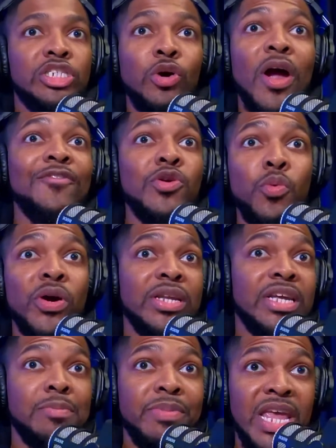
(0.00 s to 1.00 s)
everyone
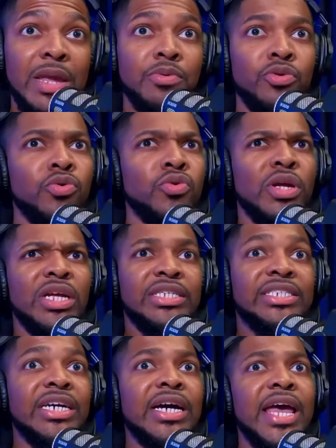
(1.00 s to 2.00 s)
could be able
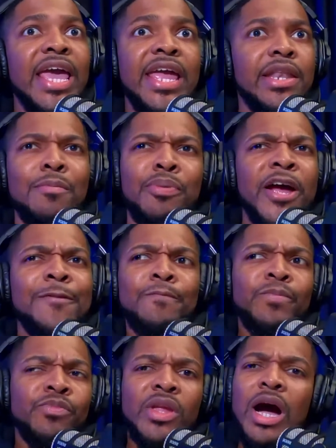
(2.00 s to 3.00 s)
to hit. But
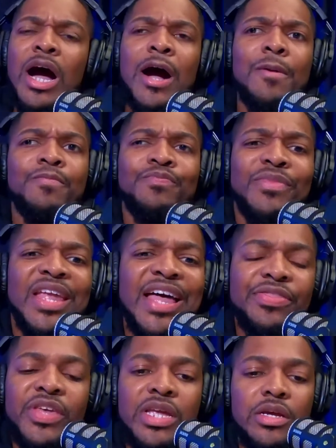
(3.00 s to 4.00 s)
I
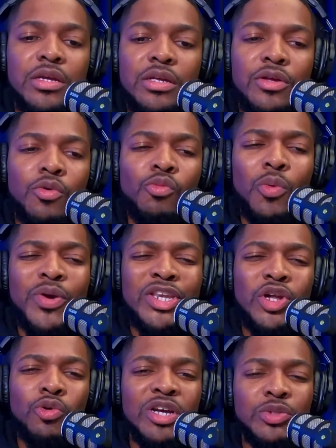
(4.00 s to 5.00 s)
think what we
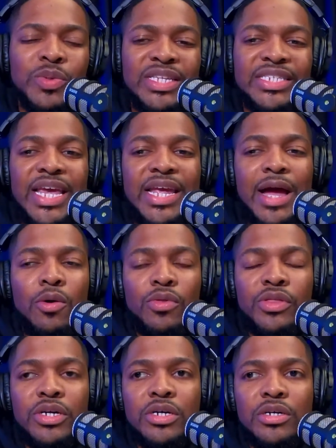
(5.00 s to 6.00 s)
do is we take out
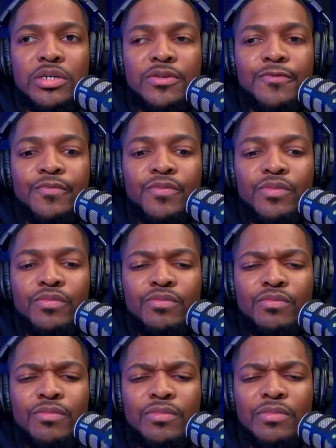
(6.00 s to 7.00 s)
the
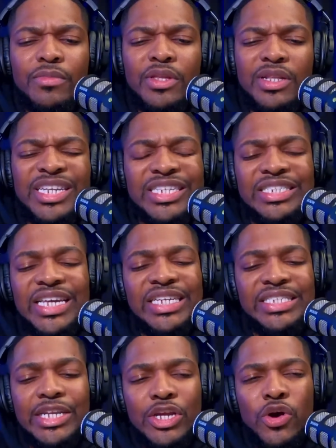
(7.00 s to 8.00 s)

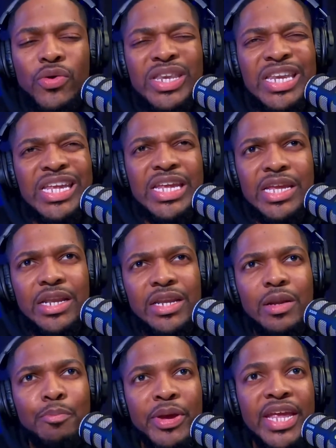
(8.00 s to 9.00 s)
necessity or need and
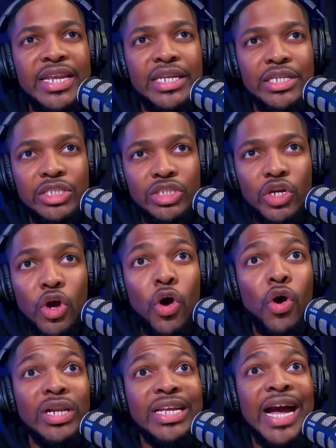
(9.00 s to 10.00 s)
dependence
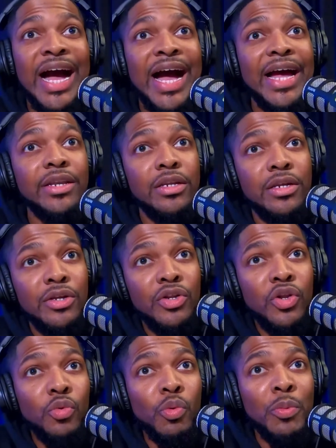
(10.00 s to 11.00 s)
on God
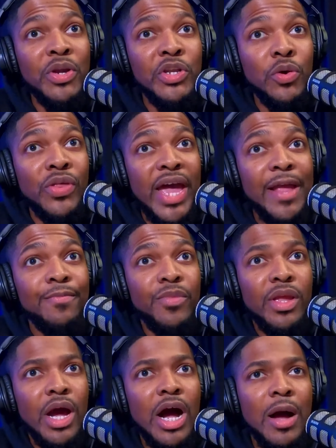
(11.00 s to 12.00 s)
when we do that,
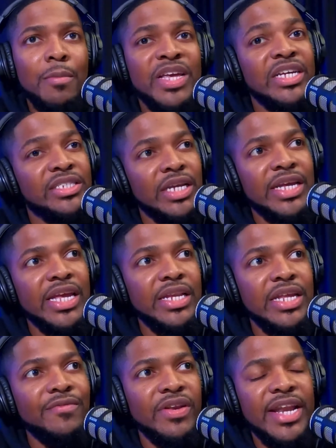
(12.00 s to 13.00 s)
because
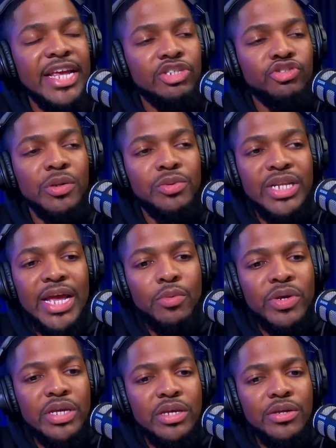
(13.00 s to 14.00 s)
again, even in that scripture
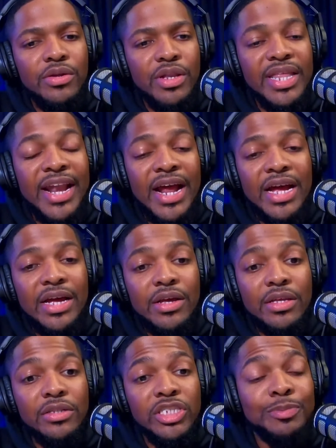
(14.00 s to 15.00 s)
that I
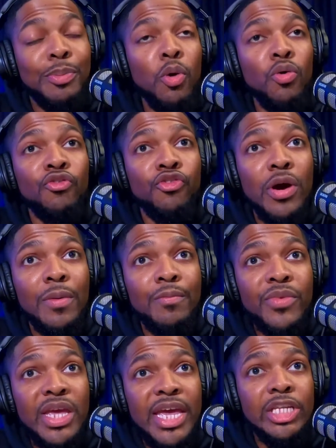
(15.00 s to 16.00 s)
spoke from, it